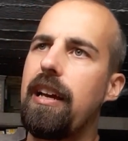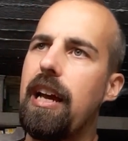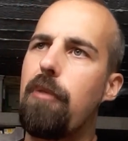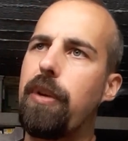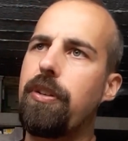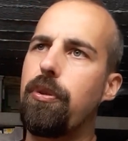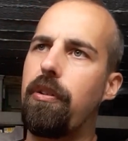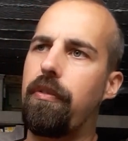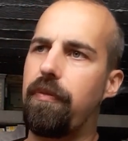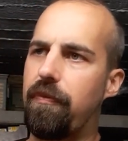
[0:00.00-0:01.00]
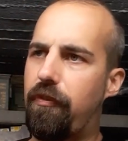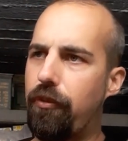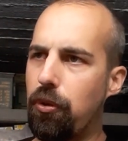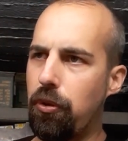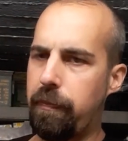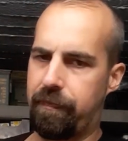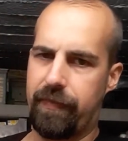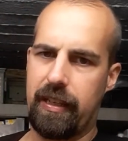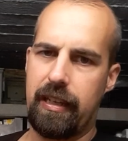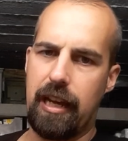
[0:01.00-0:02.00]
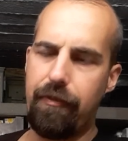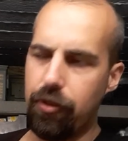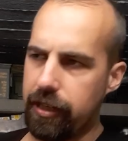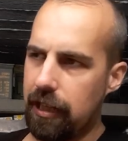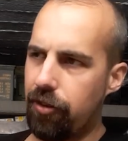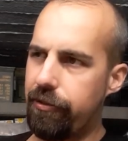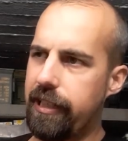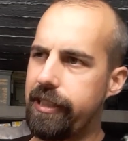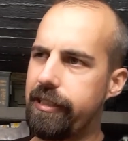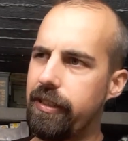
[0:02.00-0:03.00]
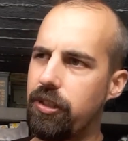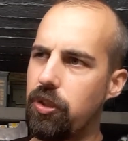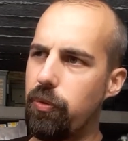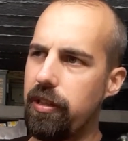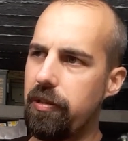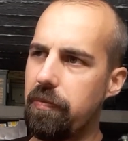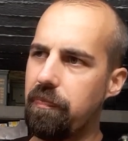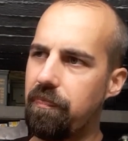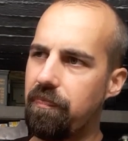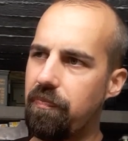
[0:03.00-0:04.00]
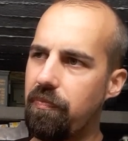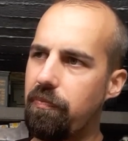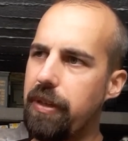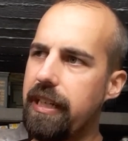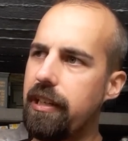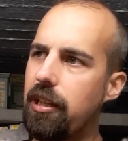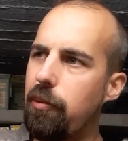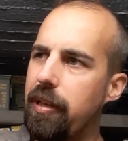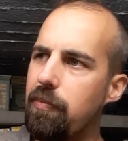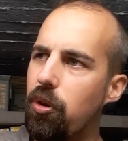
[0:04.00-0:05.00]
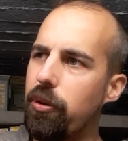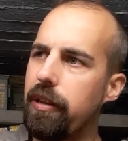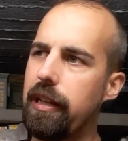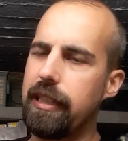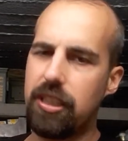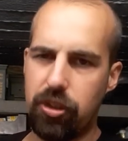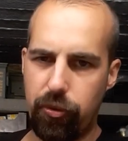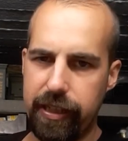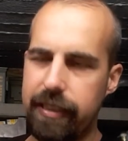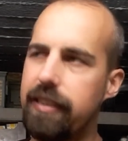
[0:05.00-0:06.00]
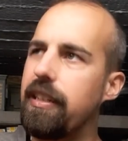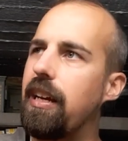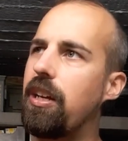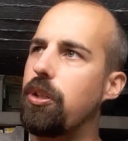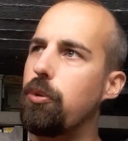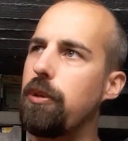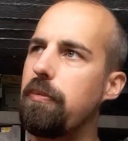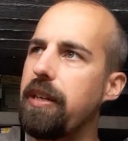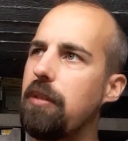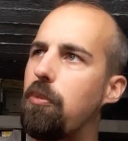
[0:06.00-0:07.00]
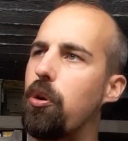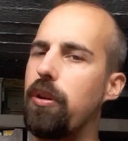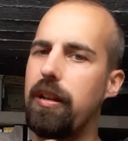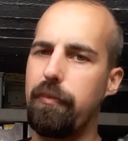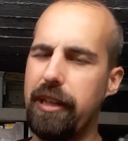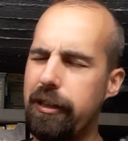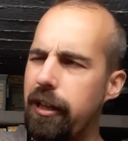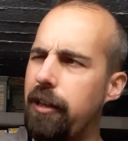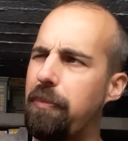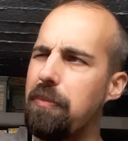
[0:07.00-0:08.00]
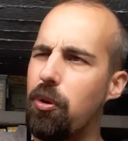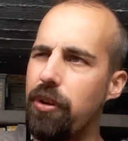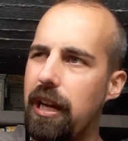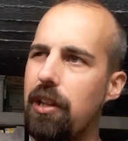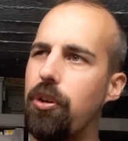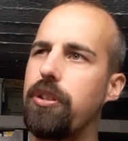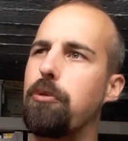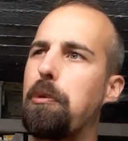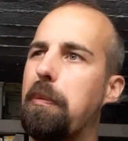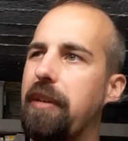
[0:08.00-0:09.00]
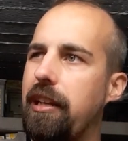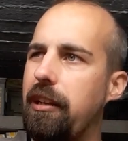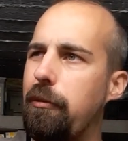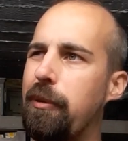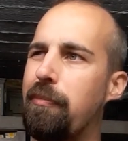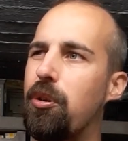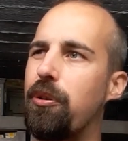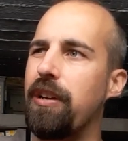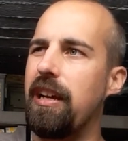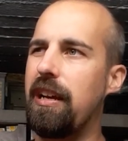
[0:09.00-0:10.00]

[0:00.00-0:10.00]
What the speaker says: and when you're full, have your calories, you will be a little bit more less stressed. You will be a little bit more alert. You will be a little bit more